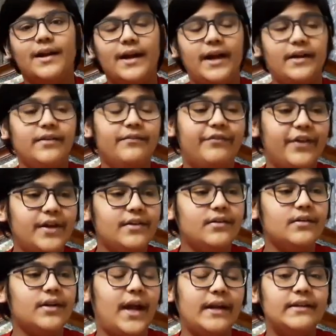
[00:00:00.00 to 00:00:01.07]
And
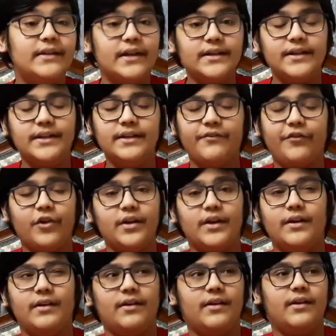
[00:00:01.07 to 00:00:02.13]
then he, for
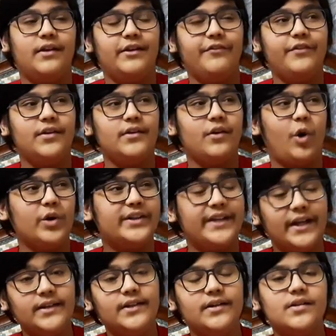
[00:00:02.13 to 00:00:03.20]
11 or
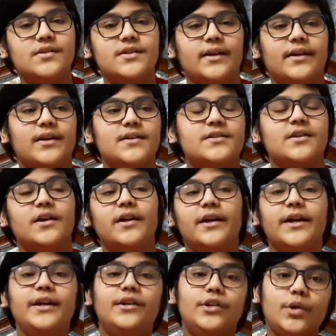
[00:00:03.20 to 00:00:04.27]
10 years I guess,
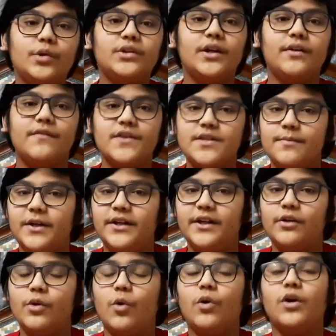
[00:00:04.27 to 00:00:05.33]
he took the invisibility
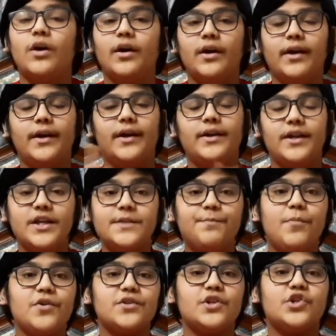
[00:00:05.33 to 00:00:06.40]
cloak in his
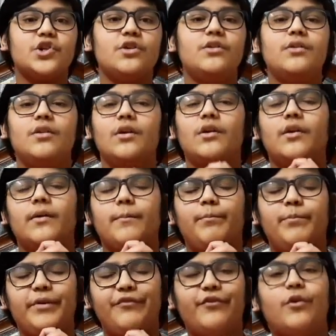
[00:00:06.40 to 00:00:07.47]
possession
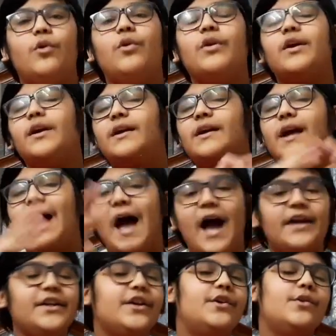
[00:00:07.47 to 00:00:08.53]
before
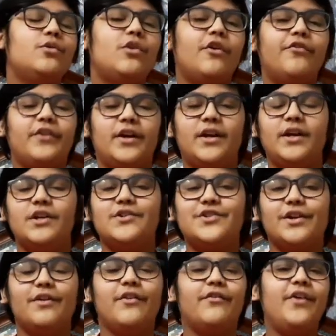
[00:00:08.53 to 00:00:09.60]
Harry grew of age.
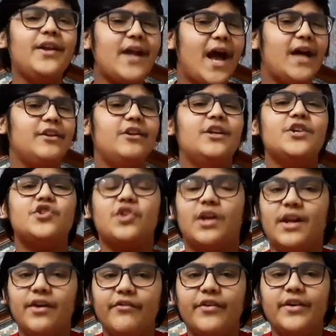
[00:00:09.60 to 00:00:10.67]
When Harry reached
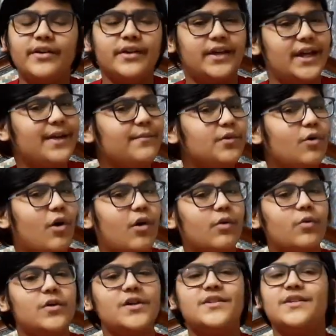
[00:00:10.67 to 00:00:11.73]
11, came to
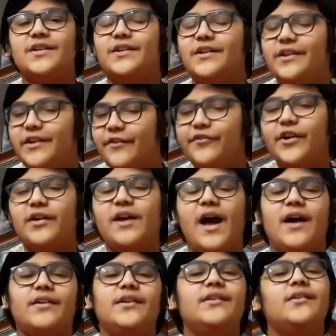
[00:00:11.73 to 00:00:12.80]
Hogwarts, he gifted
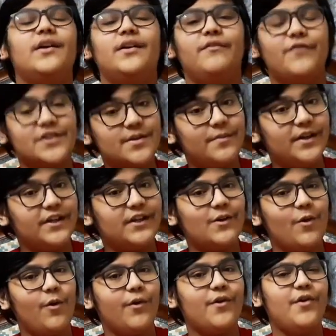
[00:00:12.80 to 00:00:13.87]
Harry the invisibility
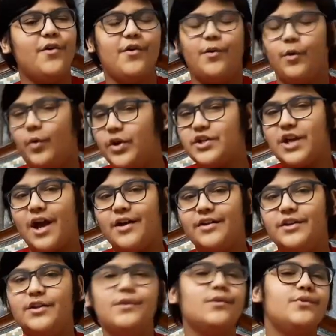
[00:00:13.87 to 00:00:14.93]
cloak, which
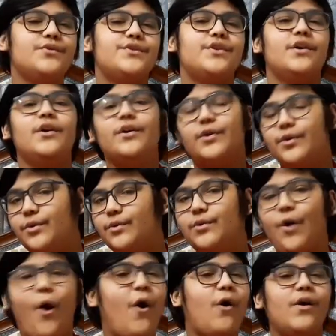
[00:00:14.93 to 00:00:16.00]
Harry used to
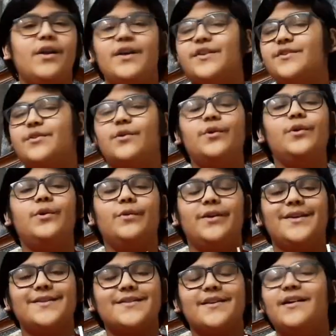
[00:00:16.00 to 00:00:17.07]
do all his good
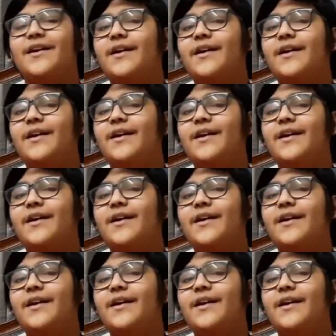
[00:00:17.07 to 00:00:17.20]
doings.